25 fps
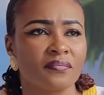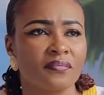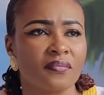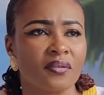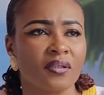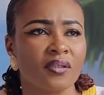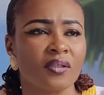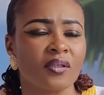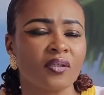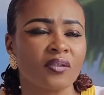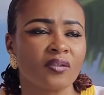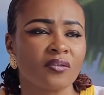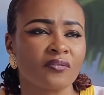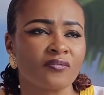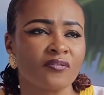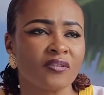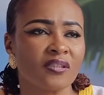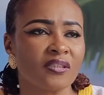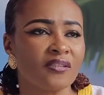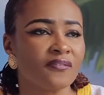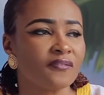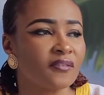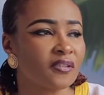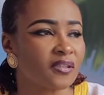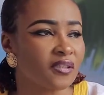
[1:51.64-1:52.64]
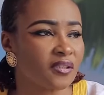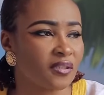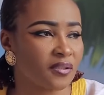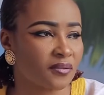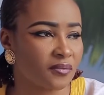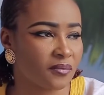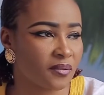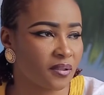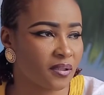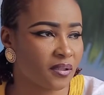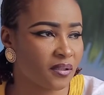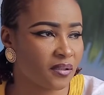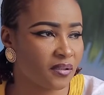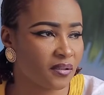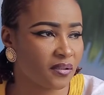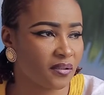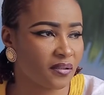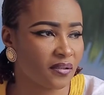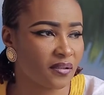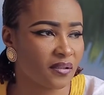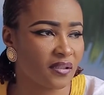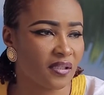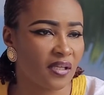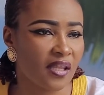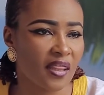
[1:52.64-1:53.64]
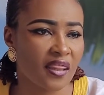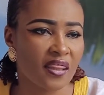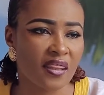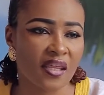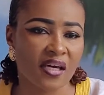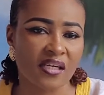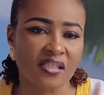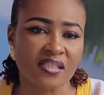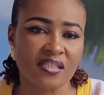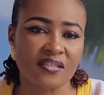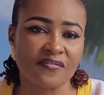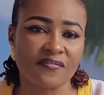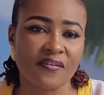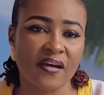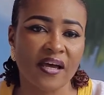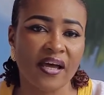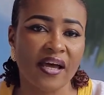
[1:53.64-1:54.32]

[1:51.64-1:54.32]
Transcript: a lot of TV series. Okay. That's if I